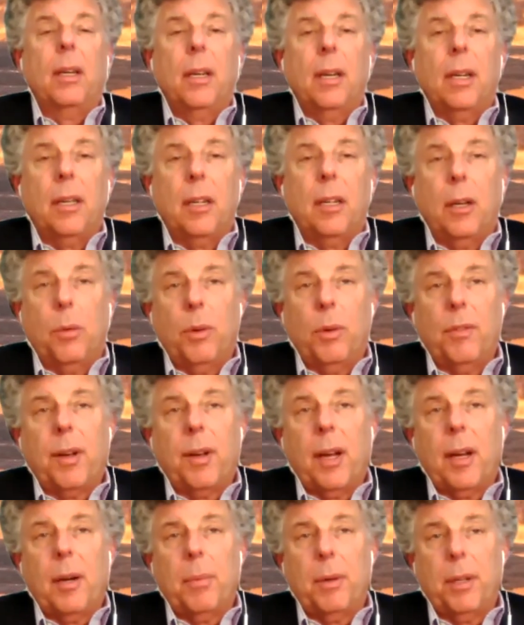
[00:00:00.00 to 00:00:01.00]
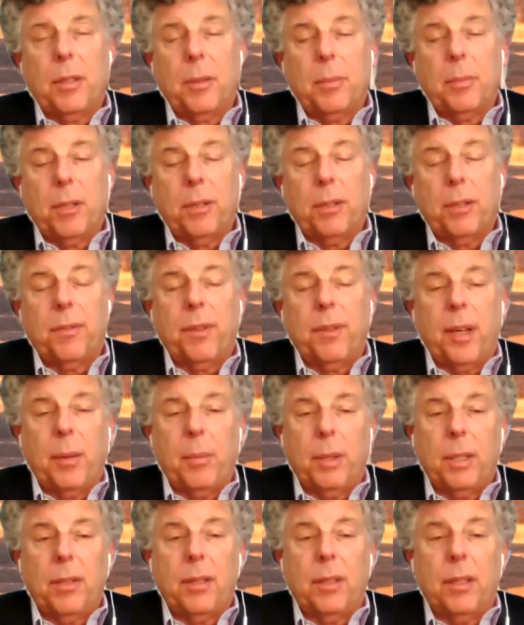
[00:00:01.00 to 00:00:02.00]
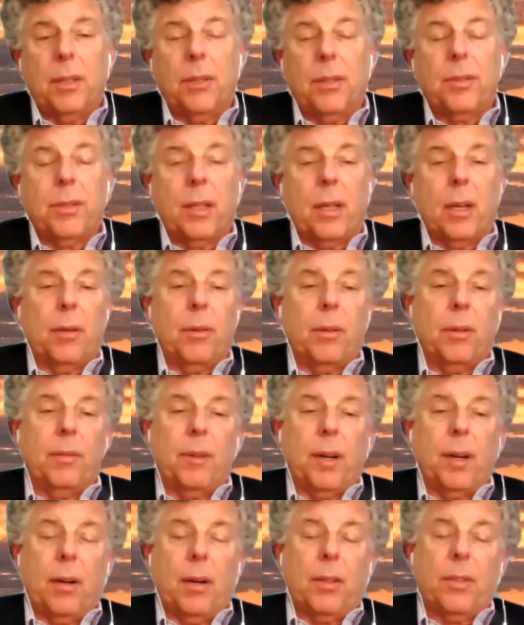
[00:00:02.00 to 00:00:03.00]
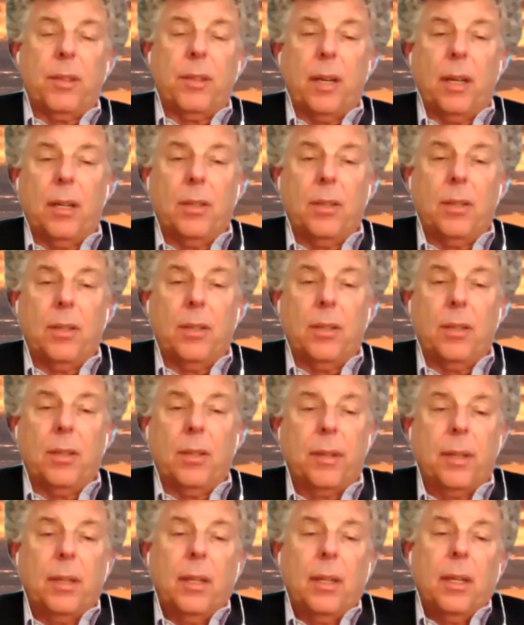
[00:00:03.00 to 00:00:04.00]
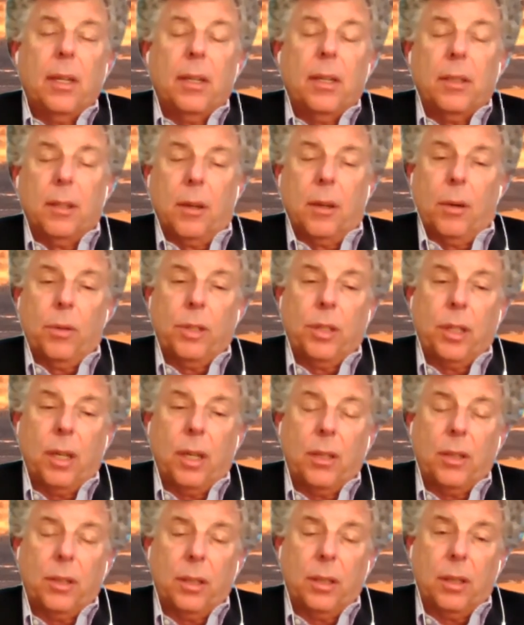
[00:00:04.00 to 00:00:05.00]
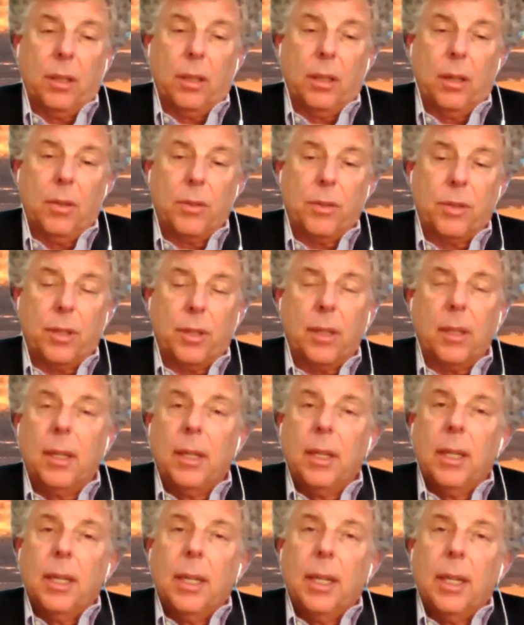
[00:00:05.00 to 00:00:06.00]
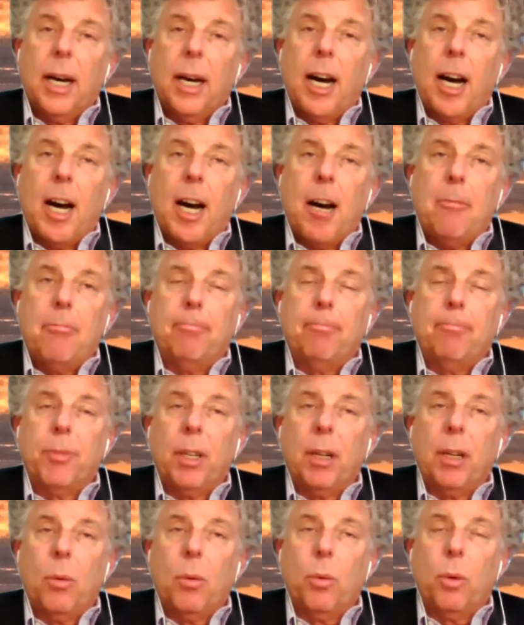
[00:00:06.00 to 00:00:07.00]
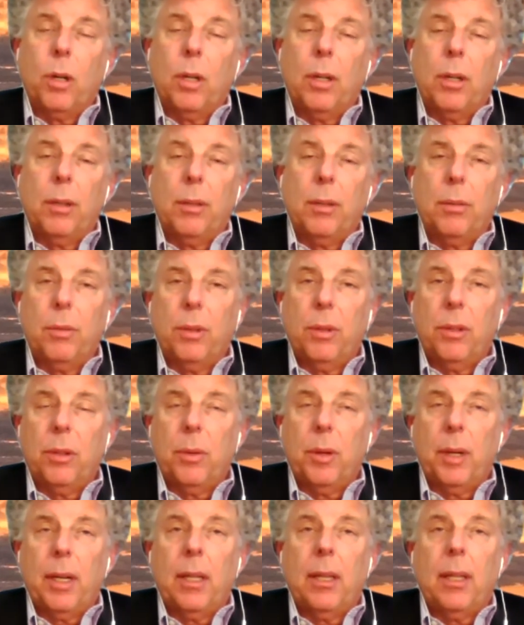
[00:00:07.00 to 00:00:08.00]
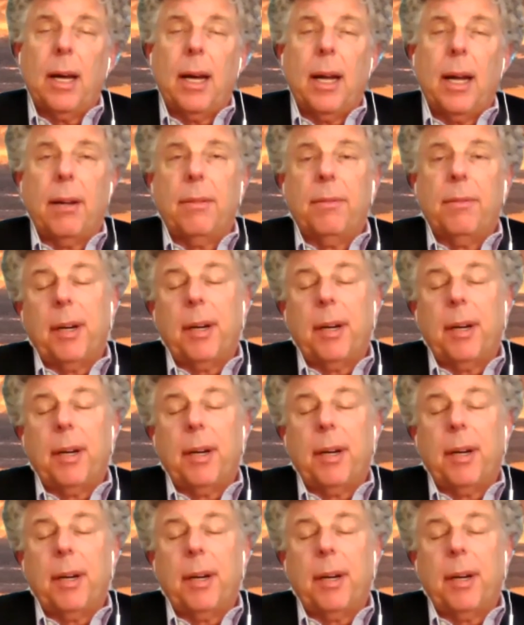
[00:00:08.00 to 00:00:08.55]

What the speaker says: We've got a bunch of multifamily deals that are in various stages of negotiation and closing. We're doing a lot of